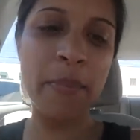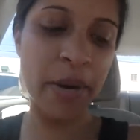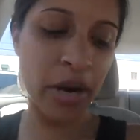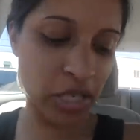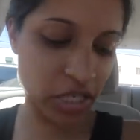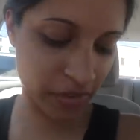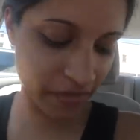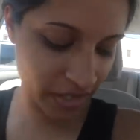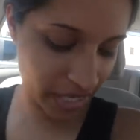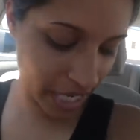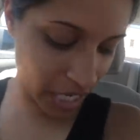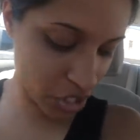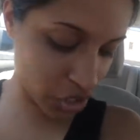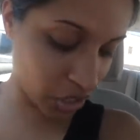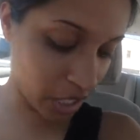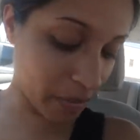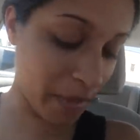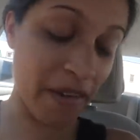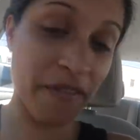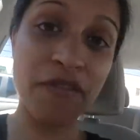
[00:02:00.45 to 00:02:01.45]
parents on
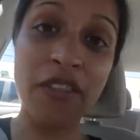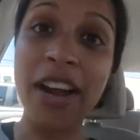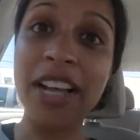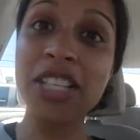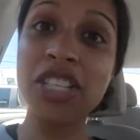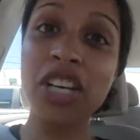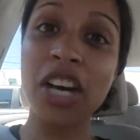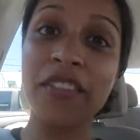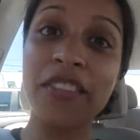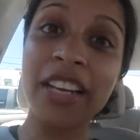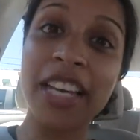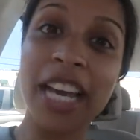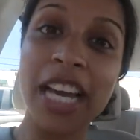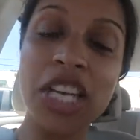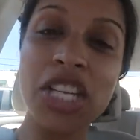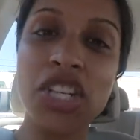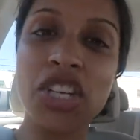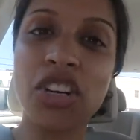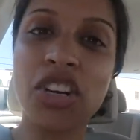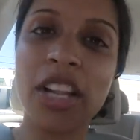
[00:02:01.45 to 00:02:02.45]
vacation, like my friends on
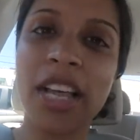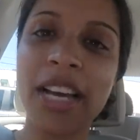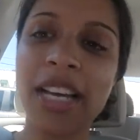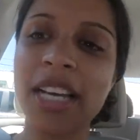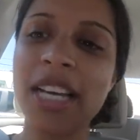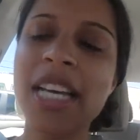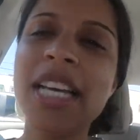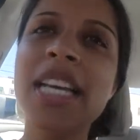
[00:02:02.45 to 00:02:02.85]
vacation, or like